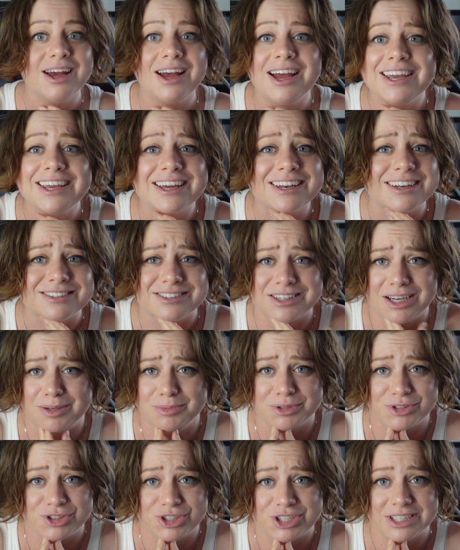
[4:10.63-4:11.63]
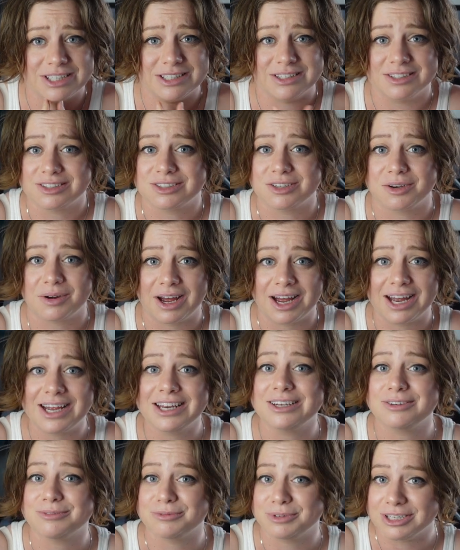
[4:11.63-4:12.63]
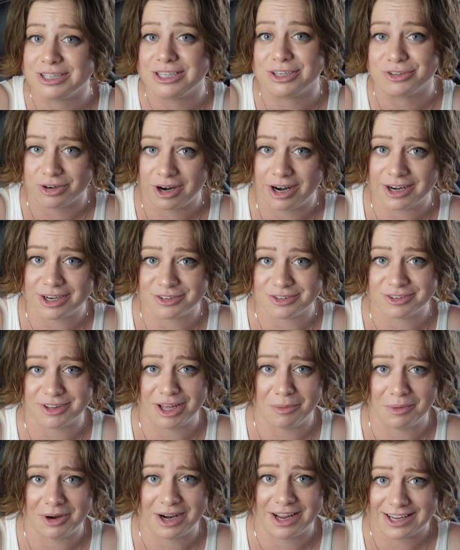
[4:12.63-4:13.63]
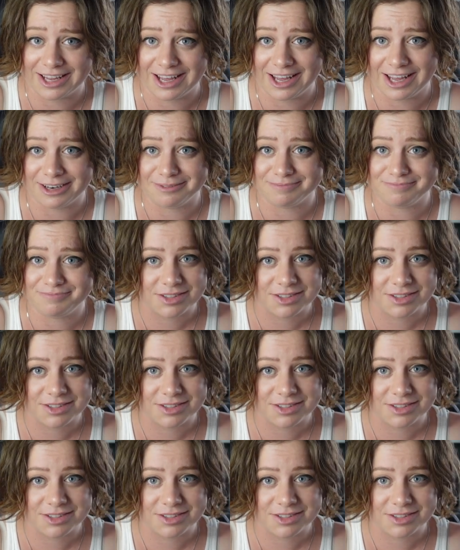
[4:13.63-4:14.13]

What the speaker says: I get a double chin, so I really try to do that when I can.